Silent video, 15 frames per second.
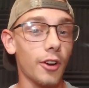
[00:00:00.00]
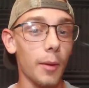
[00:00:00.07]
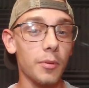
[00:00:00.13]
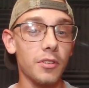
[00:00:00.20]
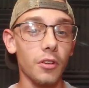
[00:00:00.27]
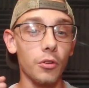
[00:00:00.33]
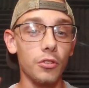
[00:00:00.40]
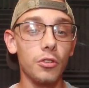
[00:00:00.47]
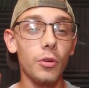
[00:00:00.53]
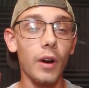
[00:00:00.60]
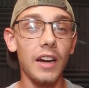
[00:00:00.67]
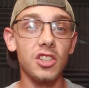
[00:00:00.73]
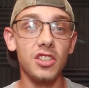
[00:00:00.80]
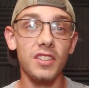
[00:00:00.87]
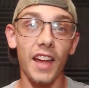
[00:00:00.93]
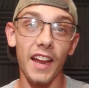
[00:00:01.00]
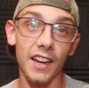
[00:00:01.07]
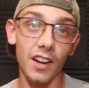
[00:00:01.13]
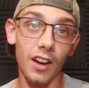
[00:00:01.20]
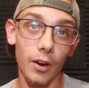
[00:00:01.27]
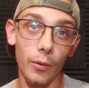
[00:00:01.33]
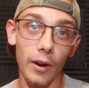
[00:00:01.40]
episode 2. I just hadn't
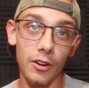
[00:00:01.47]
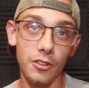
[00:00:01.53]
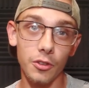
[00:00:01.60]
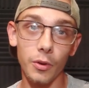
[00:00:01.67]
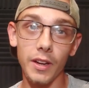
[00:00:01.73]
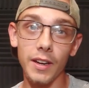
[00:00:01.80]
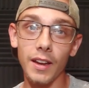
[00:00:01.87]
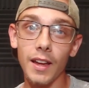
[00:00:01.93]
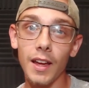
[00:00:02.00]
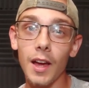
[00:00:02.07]
got around to it.